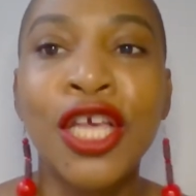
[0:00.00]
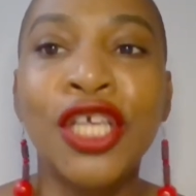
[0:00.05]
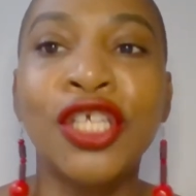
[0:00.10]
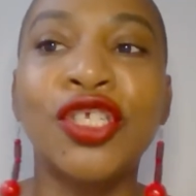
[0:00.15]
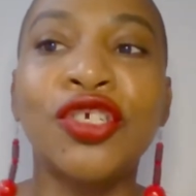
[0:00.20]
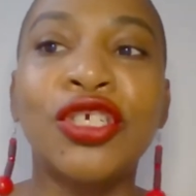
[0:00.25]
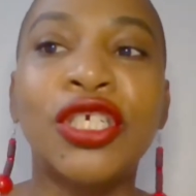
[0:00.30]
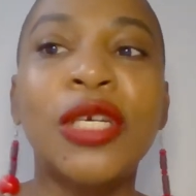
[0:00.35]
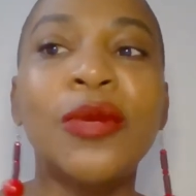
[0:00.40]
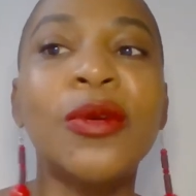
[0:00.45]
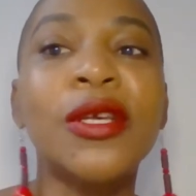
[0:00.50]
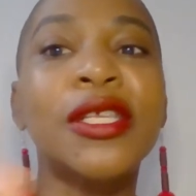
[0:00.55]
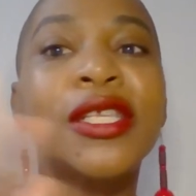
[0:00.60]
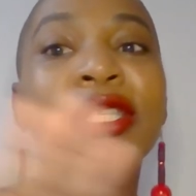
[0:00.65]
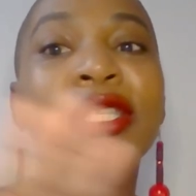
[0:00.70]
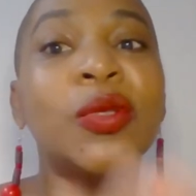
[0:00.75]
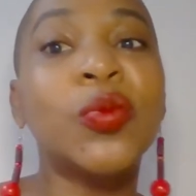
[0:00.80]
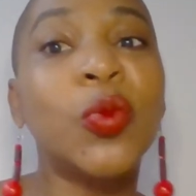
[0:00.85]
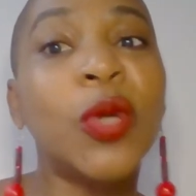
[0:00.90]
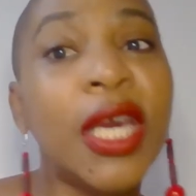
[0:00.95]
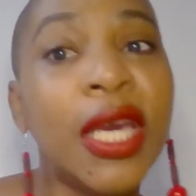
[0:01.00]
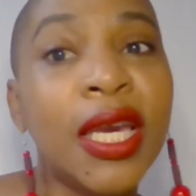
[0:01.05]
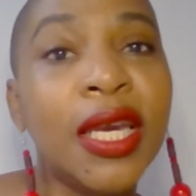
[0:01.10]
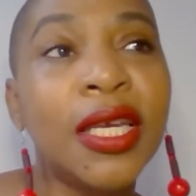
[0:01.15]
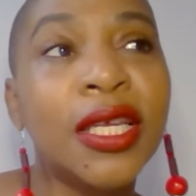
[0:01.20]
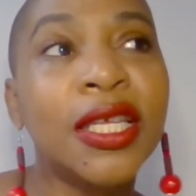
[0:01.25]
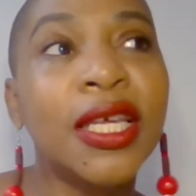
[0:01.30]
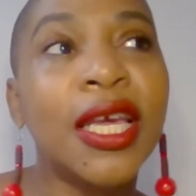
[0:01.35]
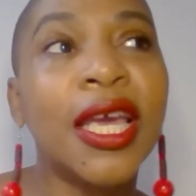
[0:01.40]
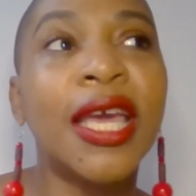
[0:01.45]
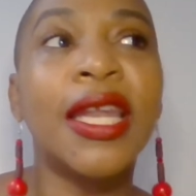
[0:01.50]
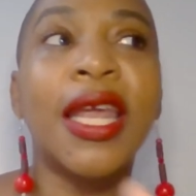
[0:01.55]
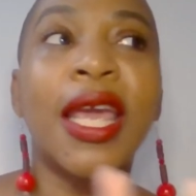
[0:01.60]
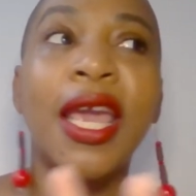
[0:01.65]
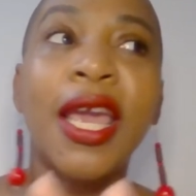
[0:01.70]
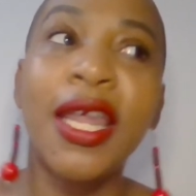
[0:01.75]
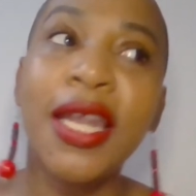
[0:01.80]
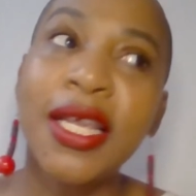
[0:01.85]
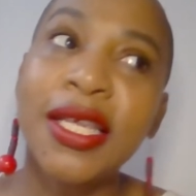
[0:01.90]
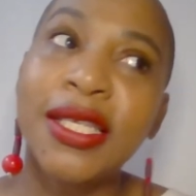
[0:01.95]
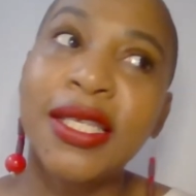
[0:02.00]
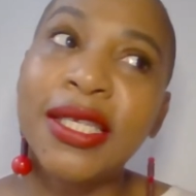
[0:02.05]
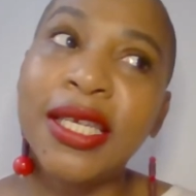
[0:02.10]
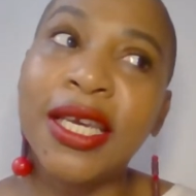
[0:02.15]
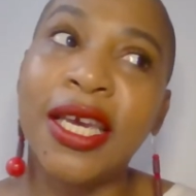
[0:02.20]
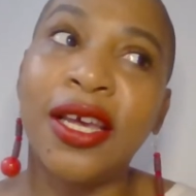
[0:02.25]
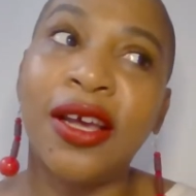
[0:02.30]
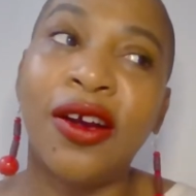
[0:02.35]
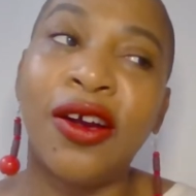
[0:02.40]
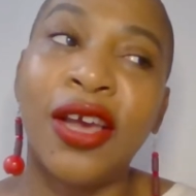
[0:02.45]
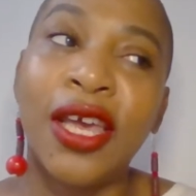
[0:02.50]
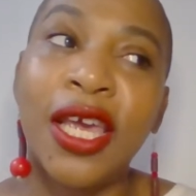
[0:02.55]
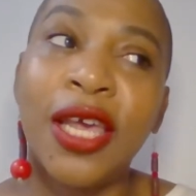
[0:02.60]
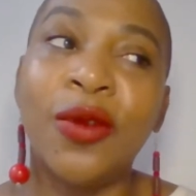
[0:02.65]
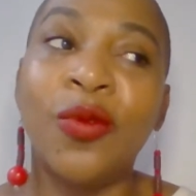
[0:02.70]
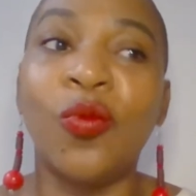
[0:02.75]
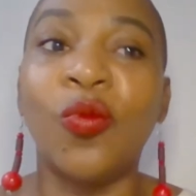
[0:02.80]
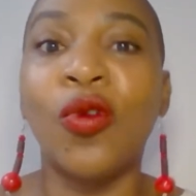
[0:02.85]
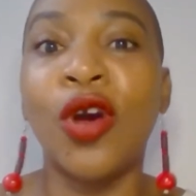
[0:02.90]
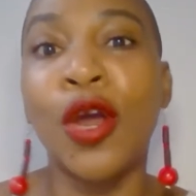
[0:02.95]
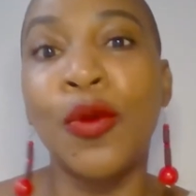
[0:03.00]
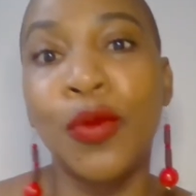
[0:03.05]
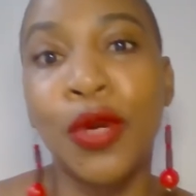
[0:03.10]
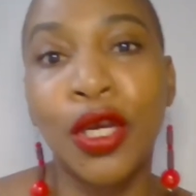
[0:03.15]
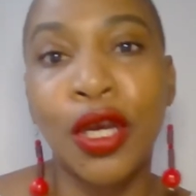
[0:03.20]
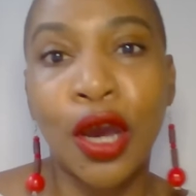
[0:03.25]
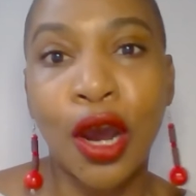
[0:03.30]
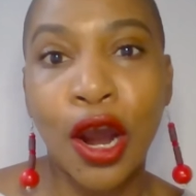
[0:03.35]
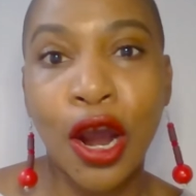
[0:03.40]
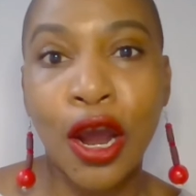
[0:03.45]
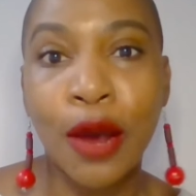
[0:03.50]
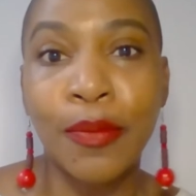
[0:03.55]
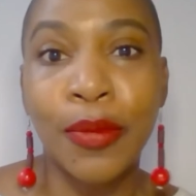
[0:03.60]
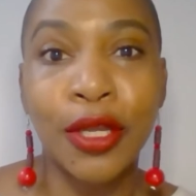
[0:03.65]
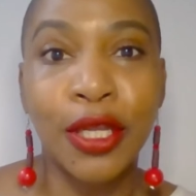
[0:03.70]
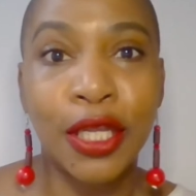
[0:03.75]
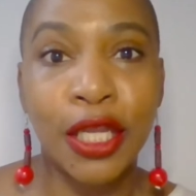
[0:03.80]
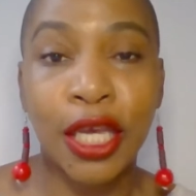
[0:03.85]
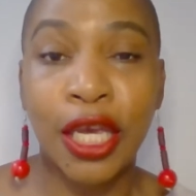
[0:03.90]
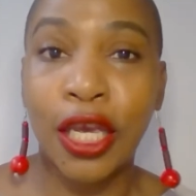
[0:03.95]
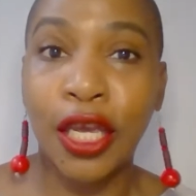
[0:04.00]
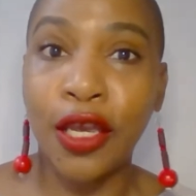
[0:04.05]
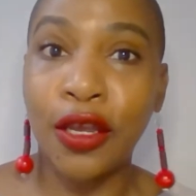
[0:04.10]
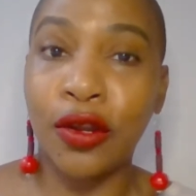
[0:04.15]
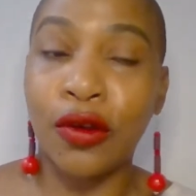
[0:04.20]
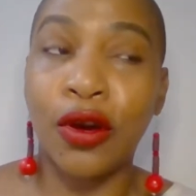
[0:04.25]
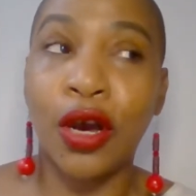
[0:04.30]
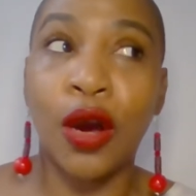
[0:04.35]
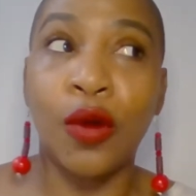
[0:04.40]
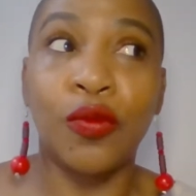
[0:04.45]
So she was sweet and innocent in one regard, but then,